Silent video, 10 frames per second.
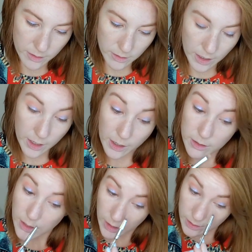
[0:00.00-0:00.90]
any kind of
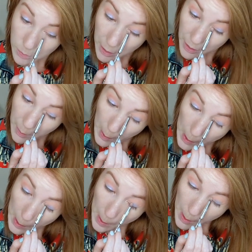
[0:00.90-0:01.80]
setting spray
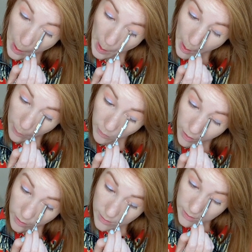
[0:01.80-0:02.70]
on
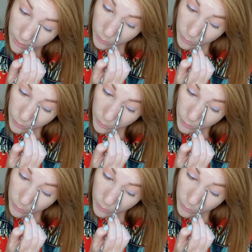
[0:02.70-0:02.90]
this, it